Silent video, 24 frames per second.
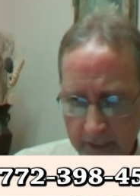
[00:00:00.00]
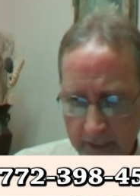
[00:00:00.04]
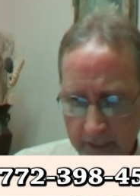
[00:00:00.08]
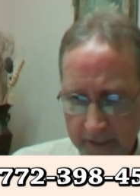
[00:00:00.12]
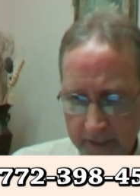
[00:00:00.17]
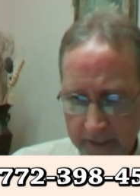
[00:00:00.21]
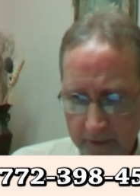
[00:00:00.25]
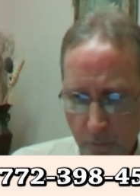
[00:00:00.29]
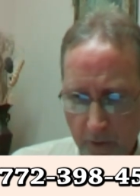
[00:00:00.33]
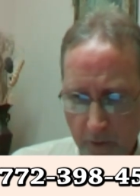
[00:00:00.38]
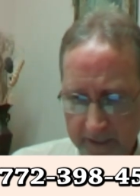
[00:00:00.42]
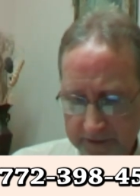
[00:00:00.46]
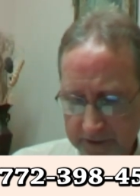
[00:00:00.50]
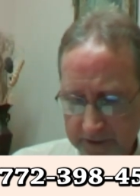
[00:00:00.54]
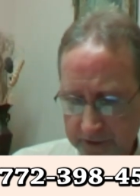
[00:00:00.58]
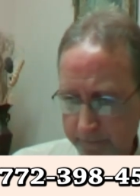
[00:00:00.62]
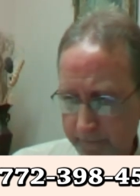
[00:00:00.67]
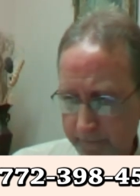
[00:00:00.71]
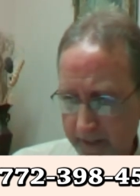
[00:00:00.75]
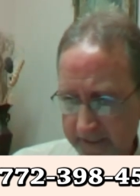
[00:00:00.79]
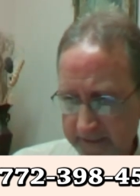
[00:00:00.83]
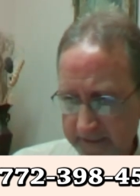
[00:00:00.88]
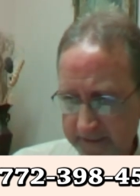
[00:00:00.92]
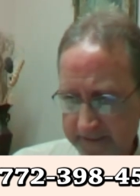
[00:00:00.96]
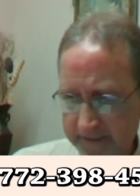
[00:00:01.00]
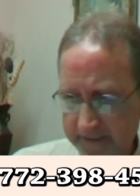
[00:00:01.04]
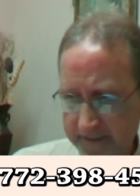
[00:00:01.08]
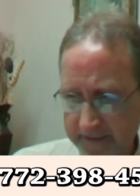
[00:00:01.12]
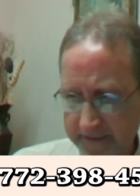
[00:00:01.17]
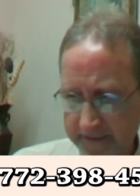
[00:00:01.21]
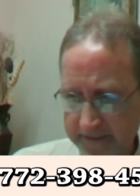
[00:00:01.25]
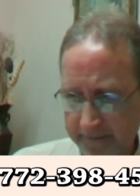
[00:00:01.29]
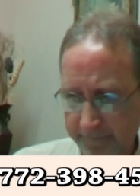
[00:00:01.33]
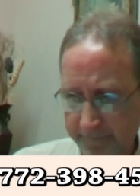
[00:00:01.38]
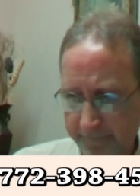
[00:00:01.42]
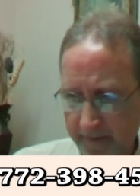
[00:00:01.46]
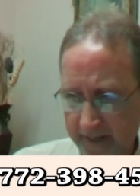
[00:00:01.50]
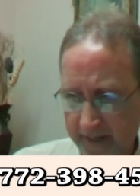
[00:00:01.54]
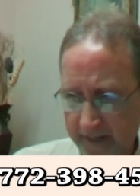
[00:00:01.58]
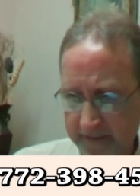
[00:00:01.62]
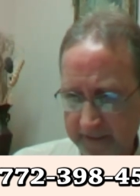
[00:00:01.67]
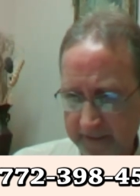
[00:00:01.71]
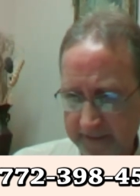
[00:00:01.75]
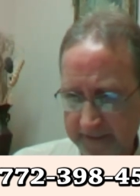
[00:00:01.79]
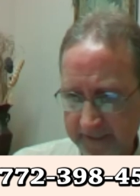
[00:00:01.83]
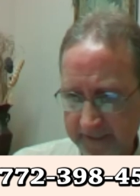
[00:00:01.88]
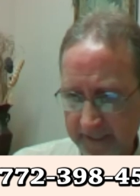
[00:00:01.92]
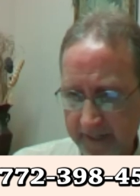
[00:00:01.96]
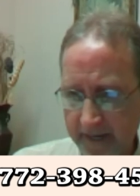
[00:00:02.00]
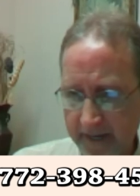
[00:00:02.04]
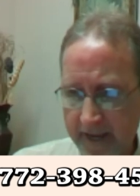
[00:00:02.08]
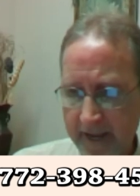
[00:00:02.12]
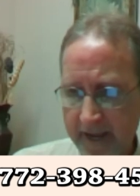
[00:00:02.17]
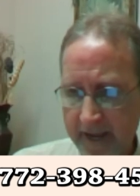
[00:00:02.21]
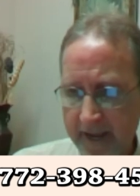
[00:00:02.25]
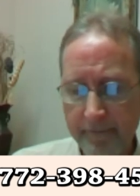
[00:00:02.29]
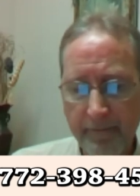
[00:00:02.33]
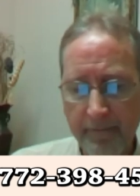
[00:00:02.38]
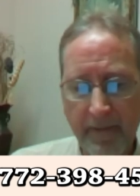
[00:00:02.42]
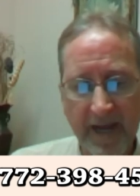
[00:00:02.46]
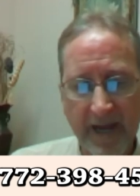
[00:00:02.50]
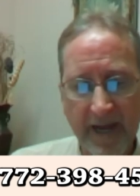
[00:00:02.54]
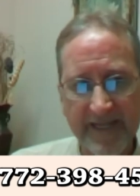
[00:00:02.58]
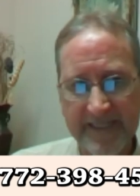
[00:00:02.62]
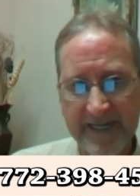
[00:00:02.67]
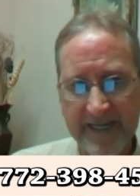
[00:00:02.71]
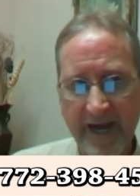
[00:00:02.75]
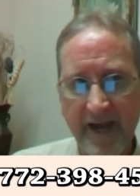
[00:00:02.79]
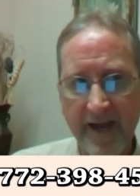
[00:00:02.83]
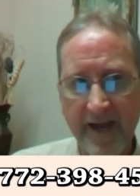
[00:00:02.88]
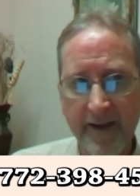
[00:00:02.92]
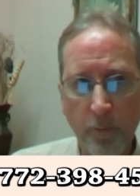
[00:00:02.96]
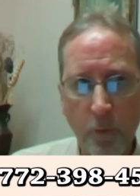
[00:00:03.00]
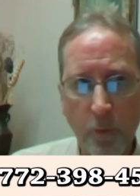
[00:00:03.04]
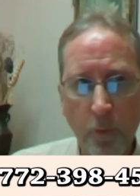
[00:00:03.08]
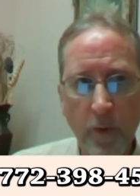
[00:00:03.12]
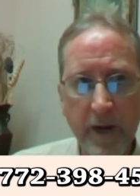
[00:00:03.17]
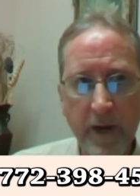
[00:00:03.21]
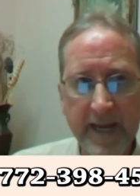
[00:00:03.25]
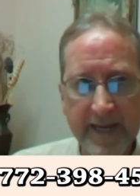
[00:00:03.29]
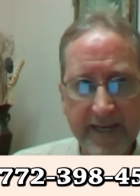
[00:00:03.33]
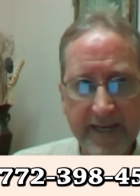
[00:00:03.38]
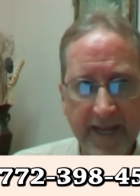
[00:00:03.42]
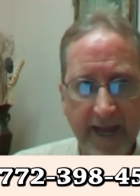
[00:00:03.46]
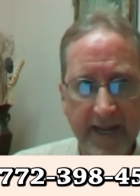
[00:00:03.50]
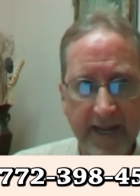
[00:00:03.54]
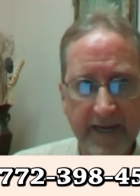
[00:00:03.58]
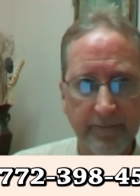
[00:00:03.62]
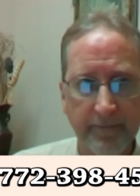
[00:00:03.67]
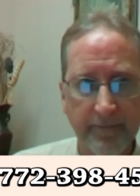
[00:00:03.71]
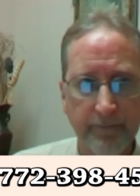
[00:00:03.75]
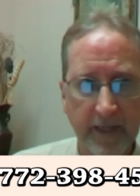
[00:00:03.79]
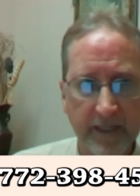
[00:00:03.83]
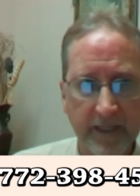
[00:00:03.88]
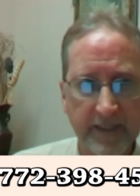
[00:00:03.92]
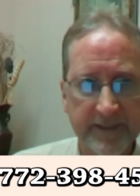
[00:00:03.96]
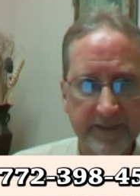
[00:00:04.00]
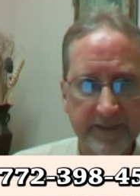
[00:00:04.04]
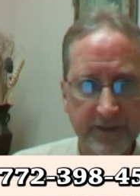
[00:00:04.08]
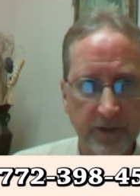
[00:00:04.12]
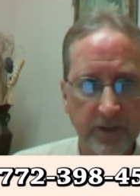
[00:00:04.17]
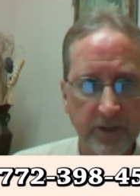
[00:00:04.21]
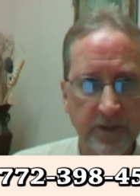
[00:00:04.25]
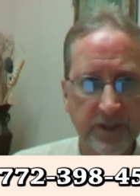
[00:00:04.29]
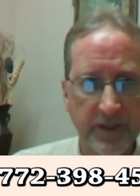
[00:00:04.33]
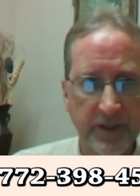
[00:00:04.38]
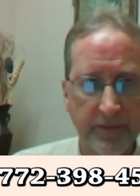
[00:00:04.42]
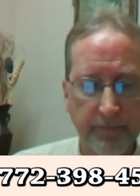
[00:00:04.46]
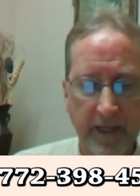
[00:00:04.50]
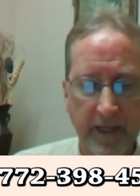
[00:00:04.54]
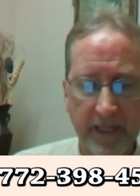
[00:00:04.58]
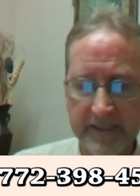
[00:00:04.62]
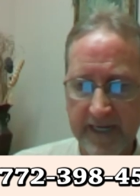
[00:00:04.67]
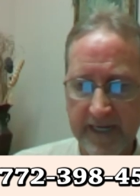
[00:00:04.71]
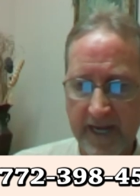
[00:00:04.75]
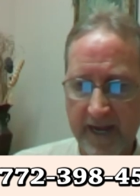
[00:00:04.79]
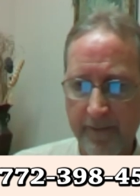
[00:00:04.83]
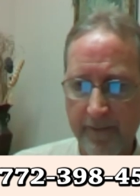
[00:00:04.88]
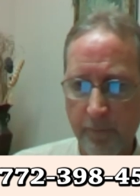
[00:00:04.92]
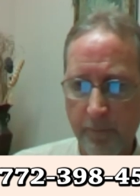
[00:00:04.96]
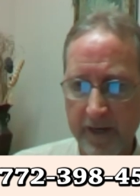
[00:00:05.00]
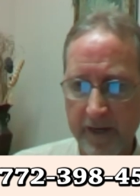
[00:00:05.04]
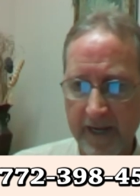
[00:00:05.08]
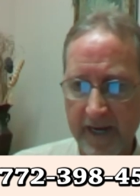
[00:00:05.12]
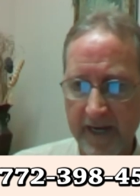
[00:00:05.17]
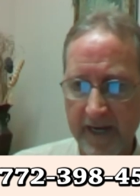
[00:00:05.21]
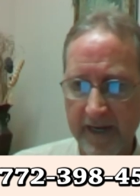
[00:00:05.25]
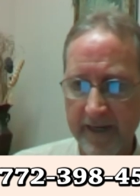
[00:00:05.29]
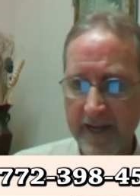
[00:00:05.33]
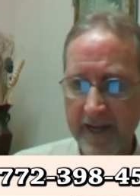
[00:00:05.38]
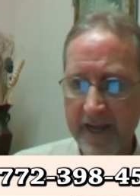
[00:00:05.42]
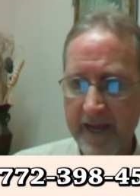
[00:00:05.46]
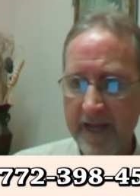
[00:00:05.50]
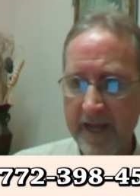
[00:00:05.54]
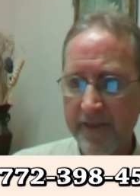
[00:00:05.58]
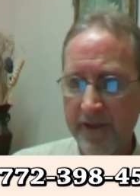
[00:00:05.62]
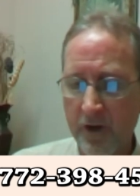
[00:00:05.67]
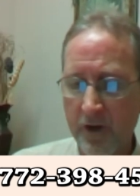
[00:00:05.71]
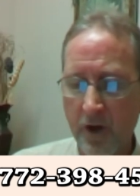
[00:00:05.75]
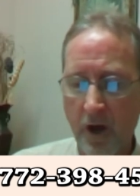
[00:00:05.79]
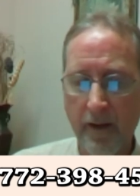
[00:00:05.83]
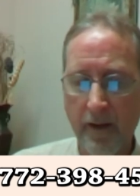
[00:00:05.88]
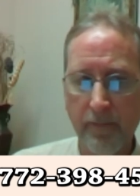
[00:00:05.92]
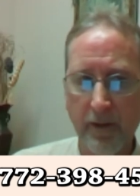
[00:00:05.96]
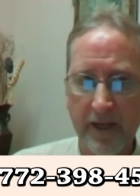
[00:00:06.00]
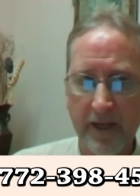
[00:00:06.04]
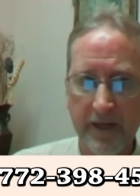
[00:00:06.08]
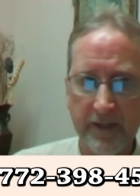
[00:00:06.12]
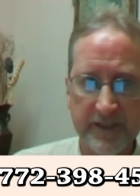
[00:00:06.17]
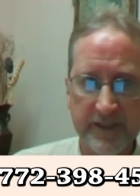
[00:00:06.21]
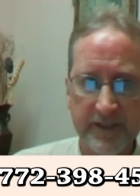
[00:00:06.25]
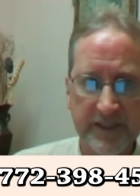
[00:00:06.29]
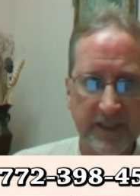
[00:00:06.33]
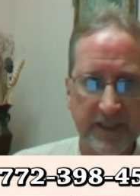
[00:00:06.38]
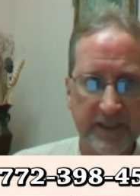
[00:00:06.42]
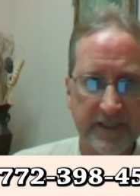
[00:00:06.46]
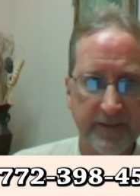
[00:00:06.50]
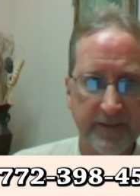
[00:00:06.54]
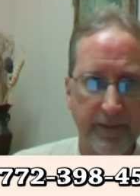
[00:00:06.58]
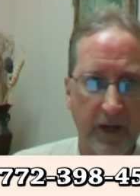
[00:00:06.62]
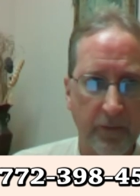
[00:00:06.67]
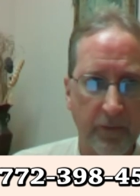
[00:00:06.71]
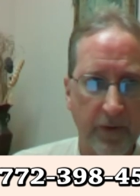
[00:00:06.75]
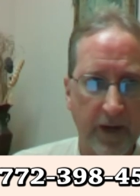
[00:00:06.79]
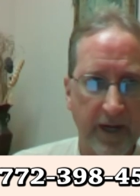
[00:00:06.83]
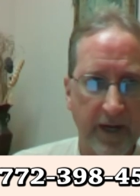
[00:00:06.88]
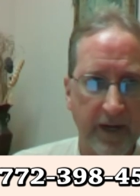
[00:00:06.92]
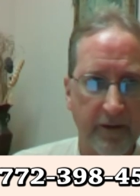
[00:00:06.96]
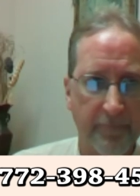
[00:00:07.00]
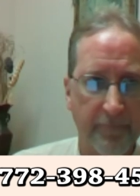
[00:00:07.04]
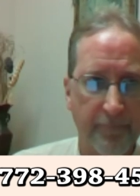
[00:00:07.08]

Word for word: in Western medicine is the fact they say, by the time we get it, by a surgeon, by the time we get it, the gallbladder is just about ready to